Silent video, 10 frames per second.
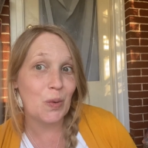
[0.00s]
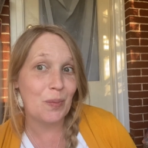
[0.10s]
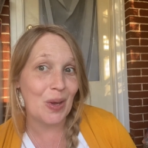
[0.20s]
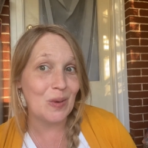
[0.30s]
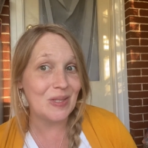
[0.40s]

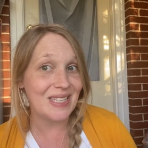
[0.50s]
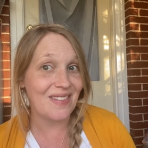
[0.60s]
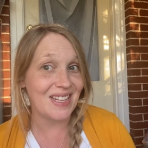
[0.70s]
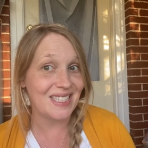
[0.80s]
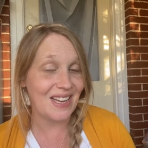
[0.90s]
boats
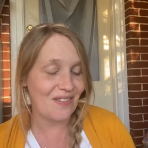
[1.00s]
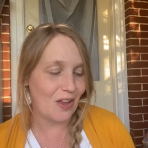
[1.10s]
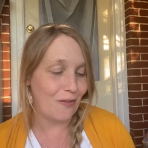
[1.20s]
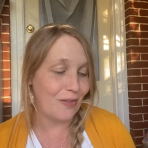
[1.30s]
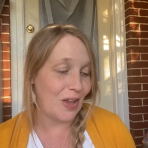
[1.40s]
and then see if
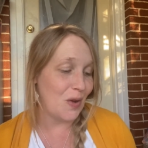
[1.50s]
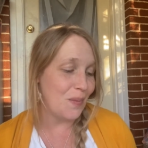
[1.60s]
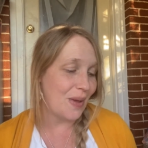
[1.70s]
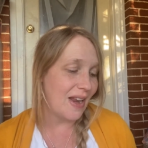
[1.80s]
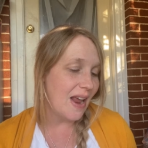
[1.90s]
they'll
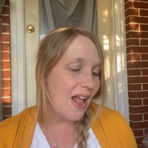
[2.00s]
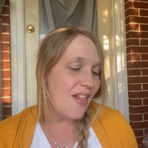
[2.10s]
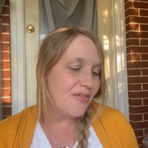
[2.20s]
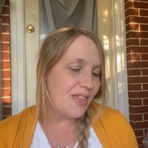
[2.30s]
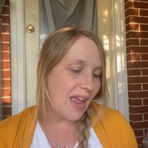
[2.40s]
float, but
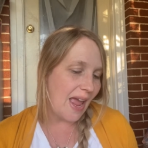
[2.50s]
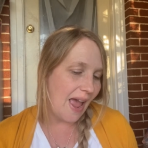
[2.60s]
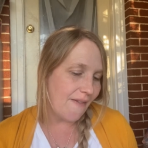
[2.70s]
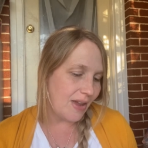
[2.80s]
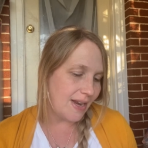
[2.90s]
they
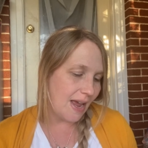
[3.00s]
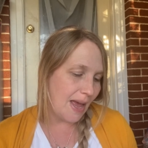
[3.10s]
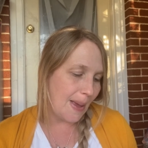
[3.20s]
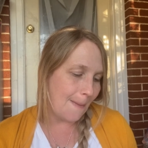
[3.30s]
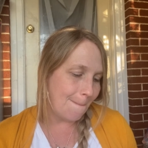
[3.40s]
haven't
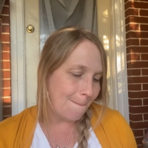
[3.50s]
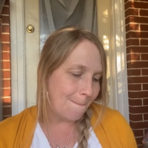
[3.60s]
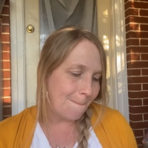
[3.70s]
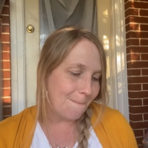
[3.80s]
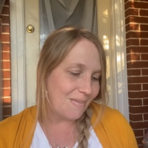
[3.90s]

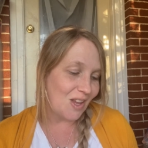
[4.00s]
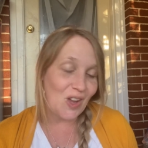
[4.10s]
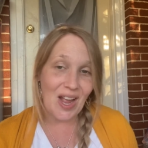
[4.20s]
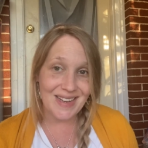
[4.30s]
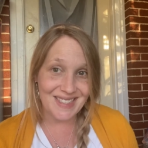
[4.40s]

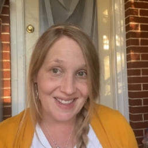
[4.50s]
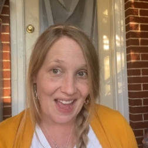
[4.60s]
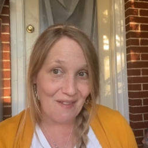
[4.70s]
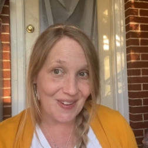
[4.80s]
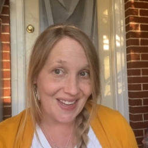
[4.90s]
gotten to
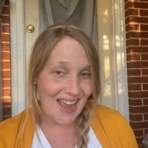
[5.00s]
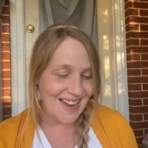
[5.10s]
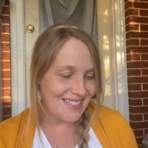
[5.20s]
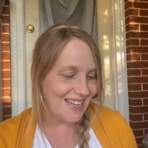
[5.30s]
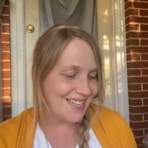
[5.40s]
that one
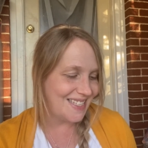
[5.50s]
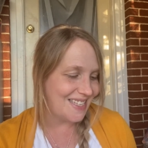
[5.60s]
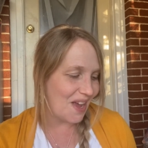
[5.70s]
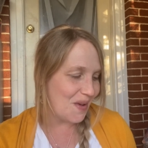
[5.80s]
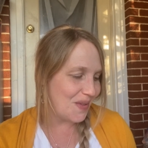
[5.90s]
yet.
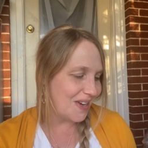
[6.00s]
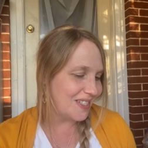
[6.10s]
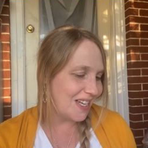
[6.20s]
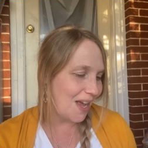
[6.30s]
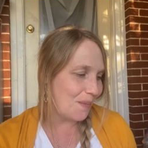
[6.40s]
So
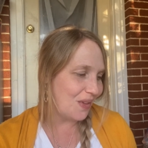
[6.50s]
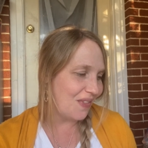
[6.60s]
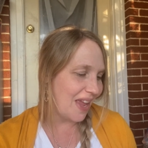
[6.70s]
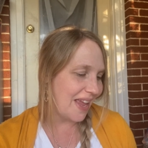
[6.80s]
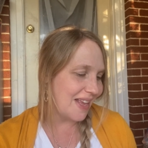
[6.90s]
there's a couple
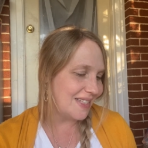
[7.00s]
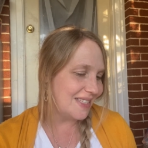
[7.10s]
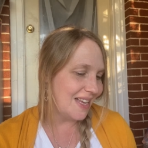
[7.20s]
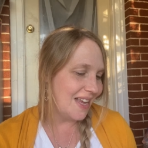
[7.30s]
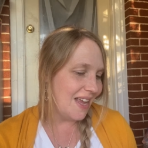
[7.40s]

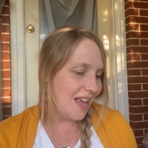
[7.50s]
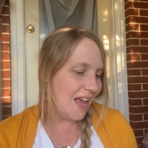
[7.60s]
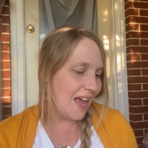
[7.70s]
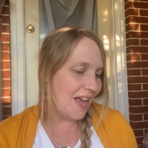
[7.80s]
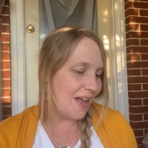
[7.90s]
things.
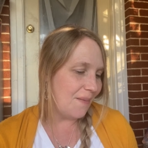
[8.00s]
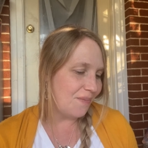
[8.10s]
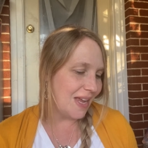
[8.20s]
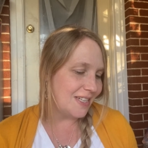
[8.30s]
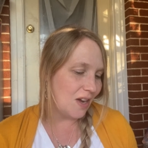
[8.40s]

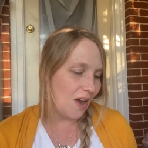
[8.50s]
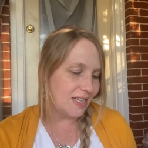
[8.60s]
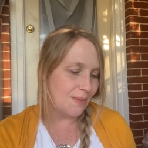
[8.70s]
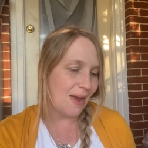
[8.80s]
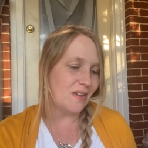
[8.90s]
They
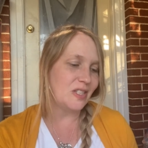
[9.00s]
talked about